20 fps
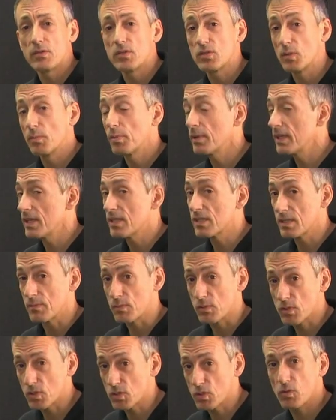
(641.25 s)
So please
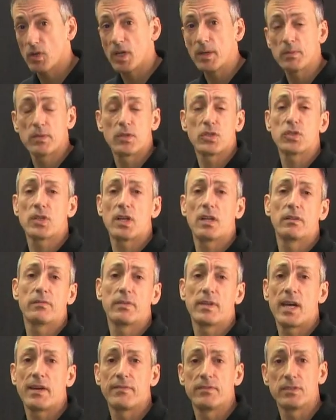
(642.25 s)
subscribe to the channel if
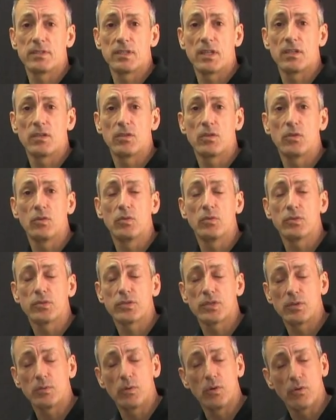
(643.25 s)
you haven't done or
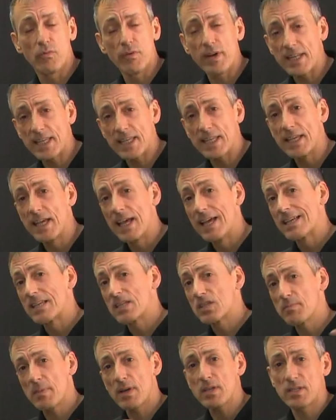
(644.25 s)
so already.
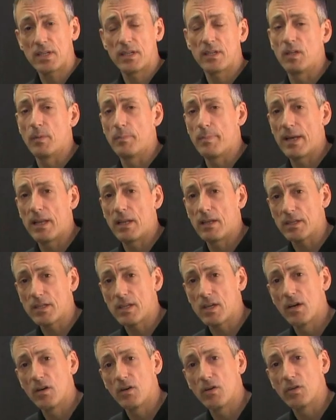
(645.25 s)
Smash that little bell
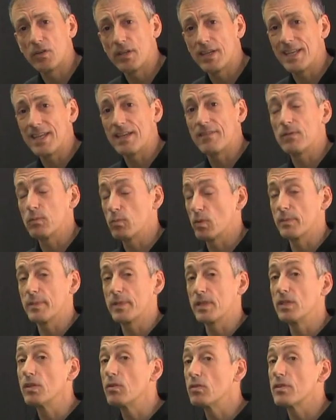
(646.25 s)
icon if you want
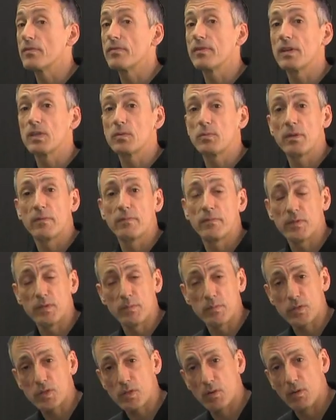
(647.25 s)
to be notified when
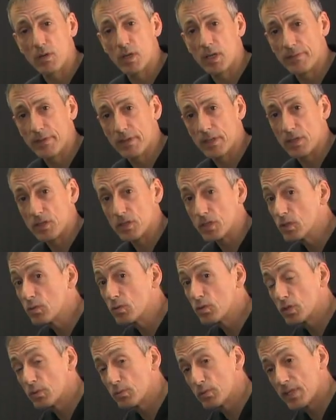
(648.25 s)
films go live on our
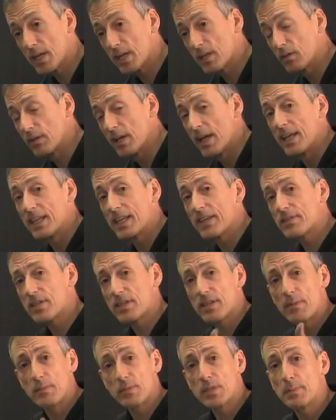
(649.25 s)
YouTube channel. Give us
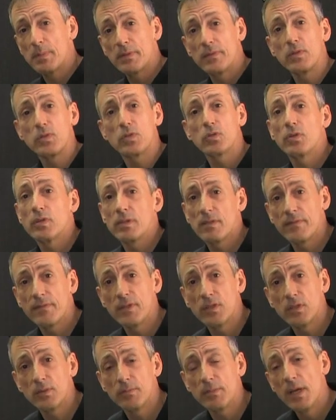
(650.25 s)
a thumbs up if you enjoyed the
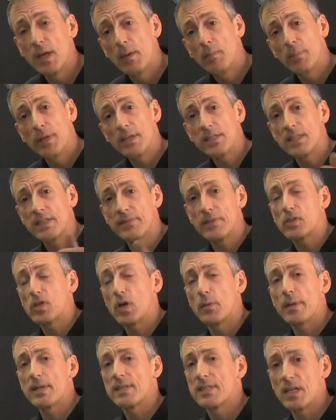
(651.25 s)
film. Please leave a
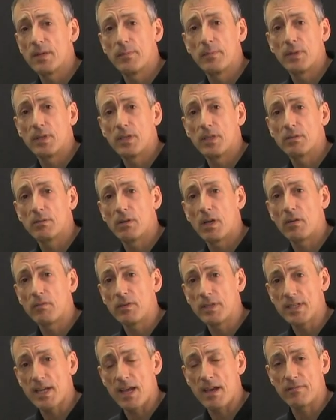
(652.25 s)
comment down below. I
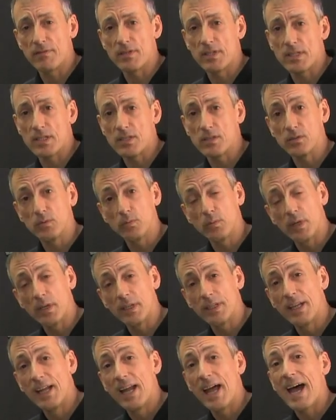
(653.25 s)
read every single
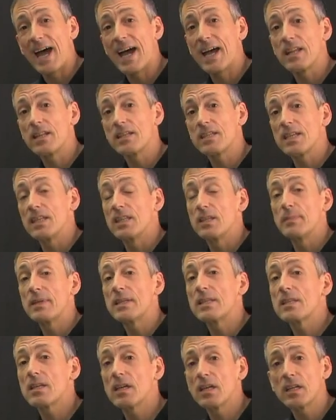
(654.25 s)
one. And in the
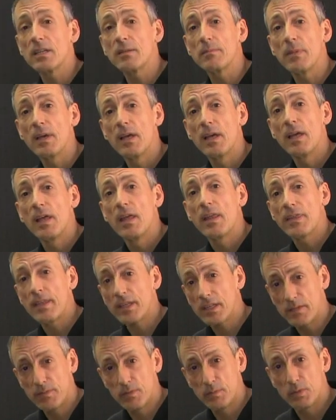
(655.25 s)
meantime,
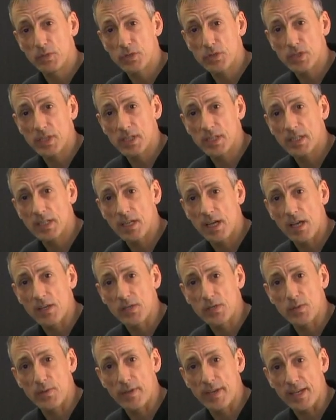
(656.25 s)
thank you for watching. I'll
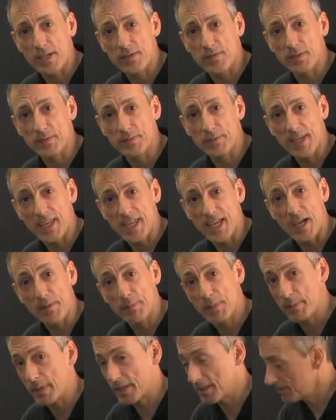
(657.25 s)
see you on the next film. Take care.
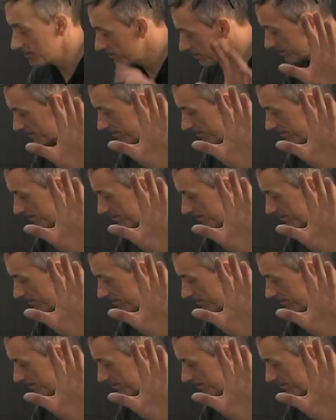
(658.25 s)
Bye-bye.